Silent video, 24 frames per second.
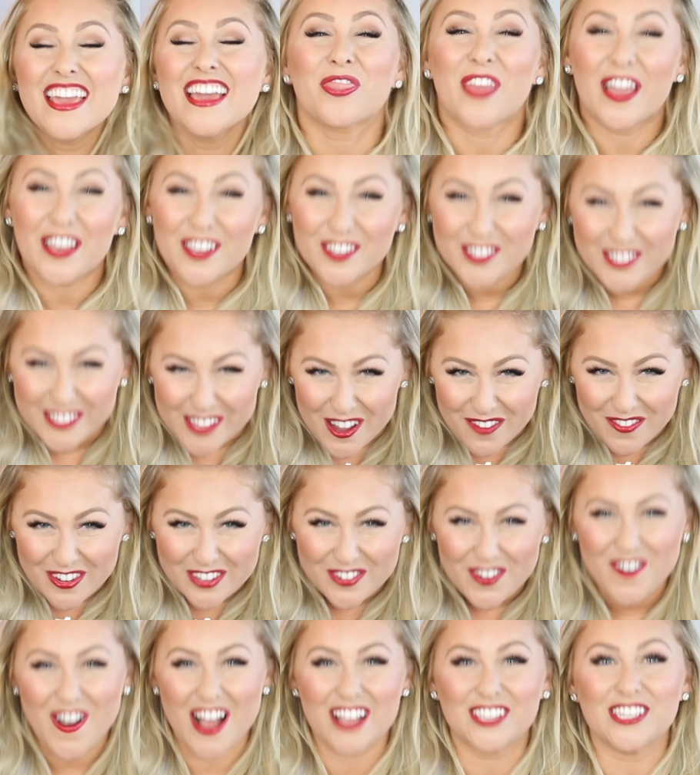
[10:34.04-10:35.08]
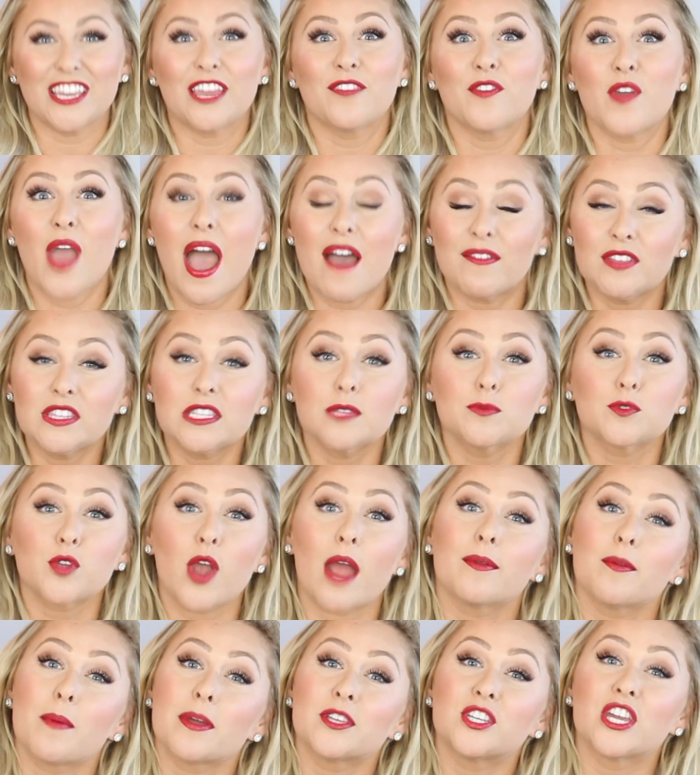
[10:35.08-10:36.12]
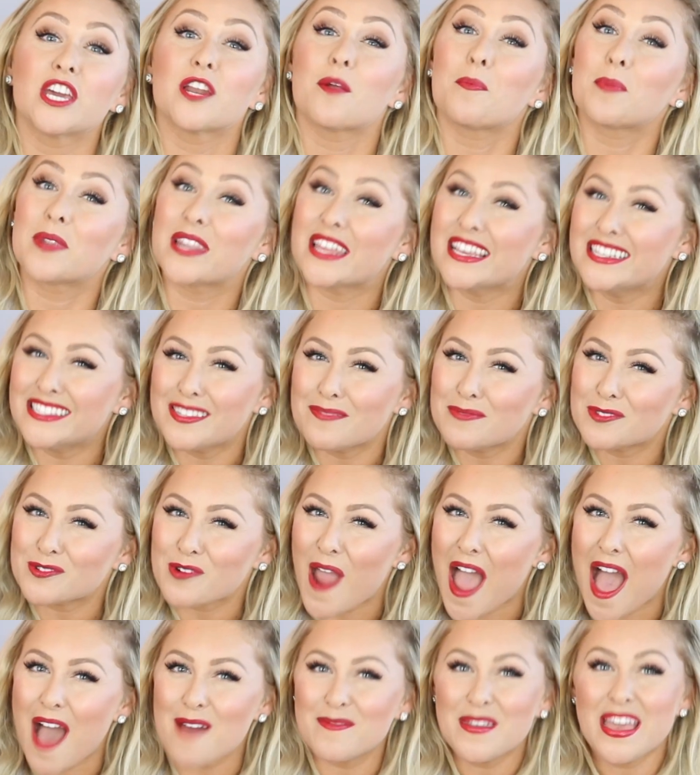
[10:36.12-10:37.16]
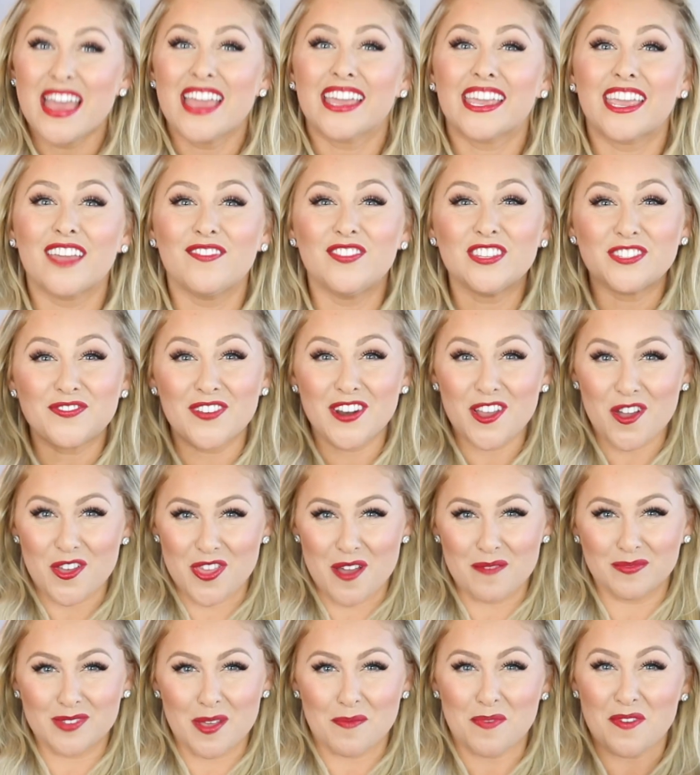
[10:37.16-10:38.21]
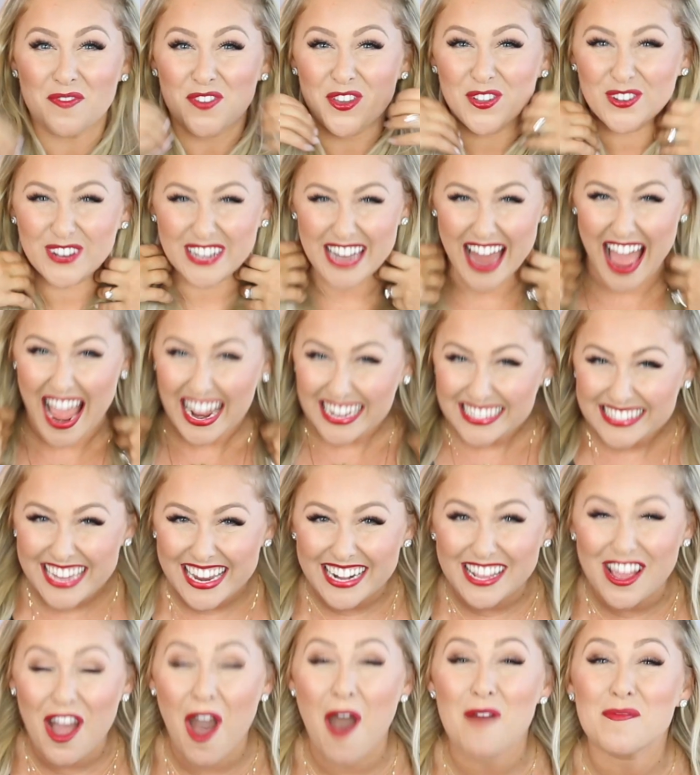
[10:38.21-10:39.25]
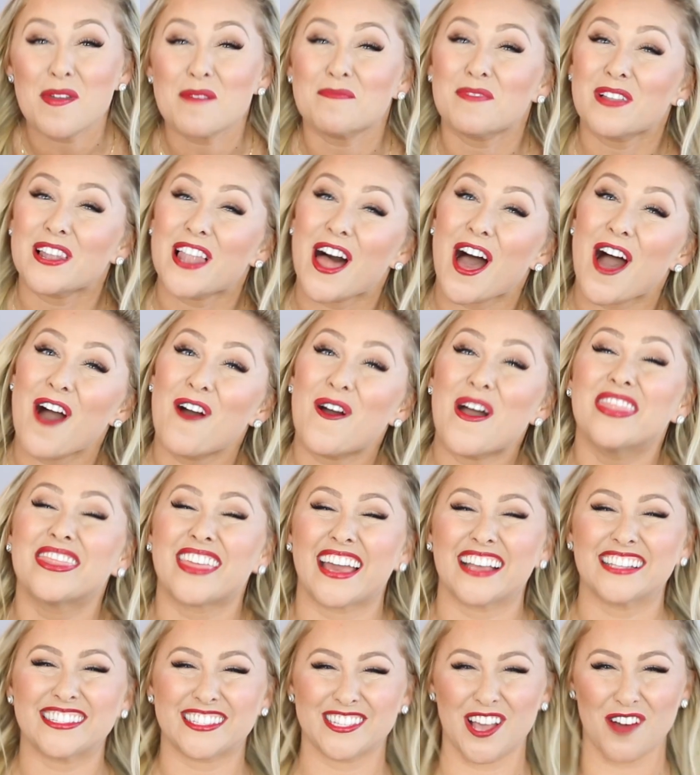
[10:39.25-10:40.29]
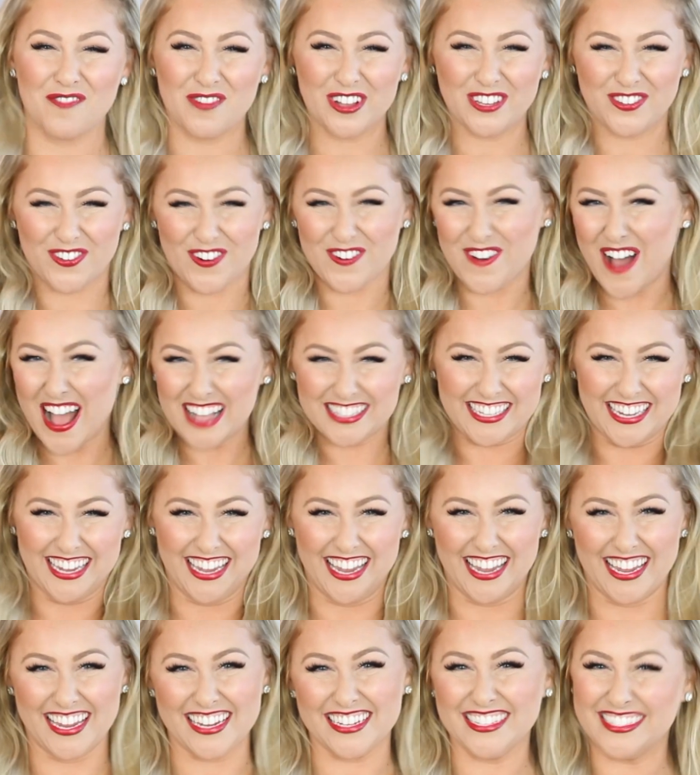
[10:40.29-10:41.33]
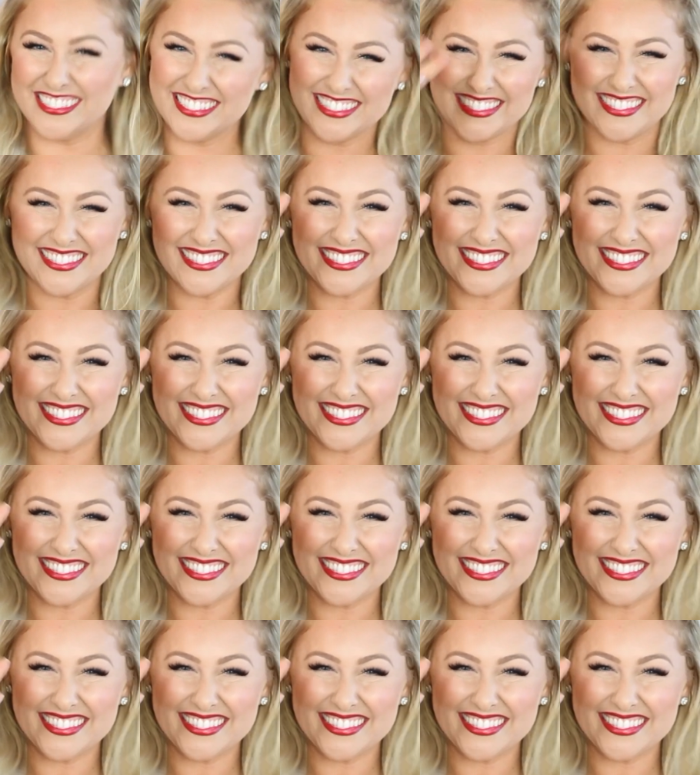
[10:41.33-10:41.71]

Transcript: Thank you so much for watching. If you haven't subscribed to my channel, please subscribe. Give this video a thumbs up if you liked it. Comment below, and thanks so much for watching.